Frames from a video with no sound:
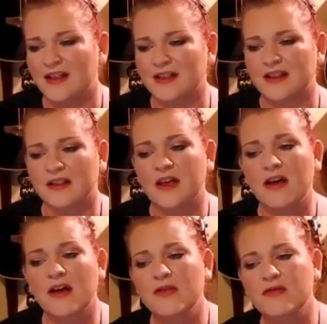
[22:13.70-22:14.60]

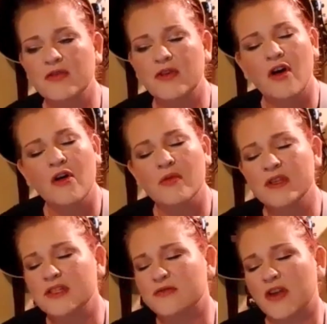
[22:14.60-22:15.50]
Love always
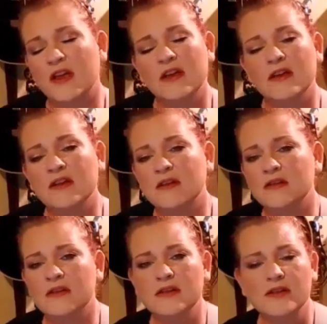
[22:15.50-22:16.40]

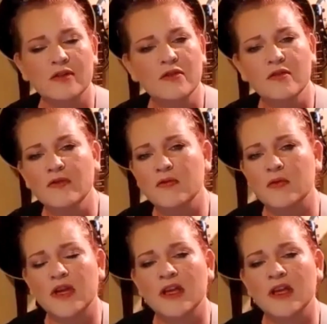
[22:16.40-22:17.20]
finds a way.